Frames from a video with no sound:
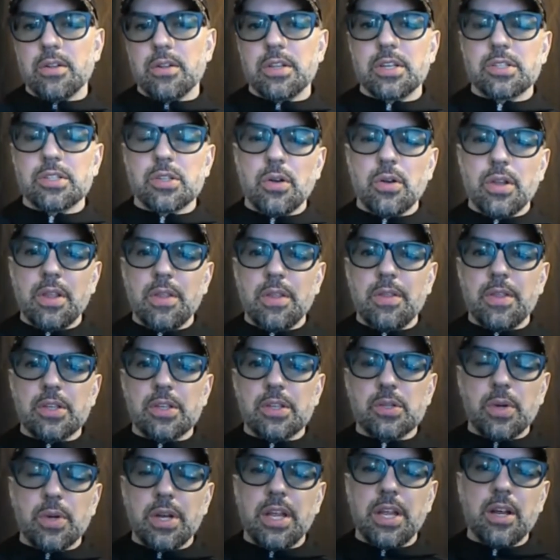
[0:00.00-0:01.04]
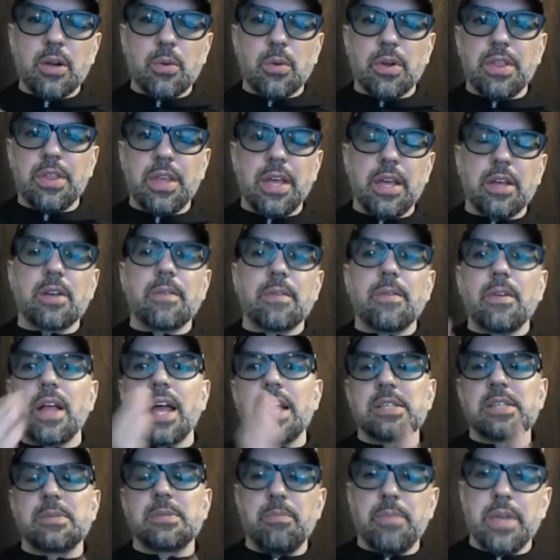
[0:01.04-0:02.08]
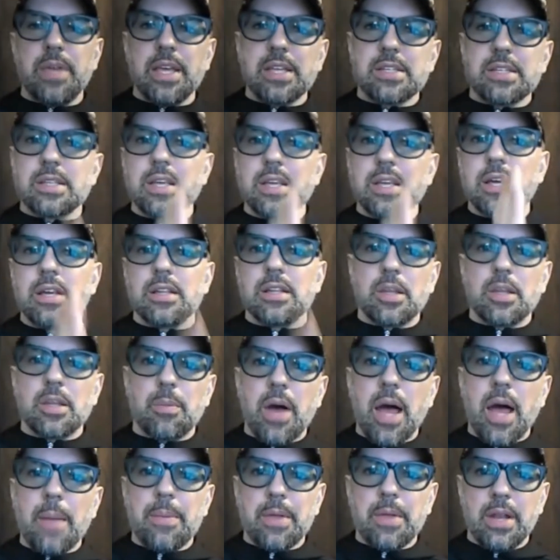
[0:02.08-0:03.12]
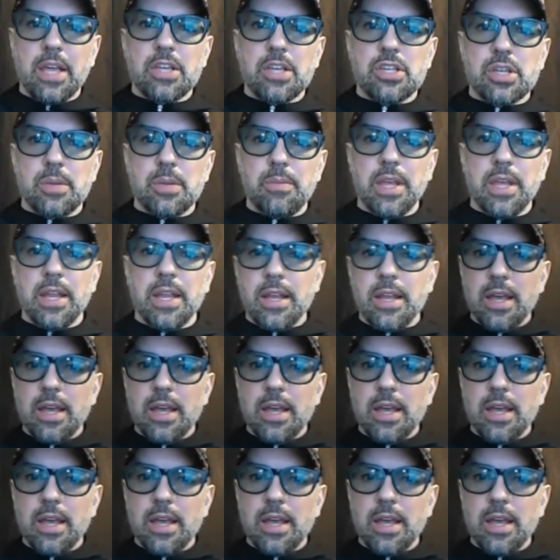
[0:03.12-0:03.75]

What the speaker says: It's only this one here where the interval has missed the population mean.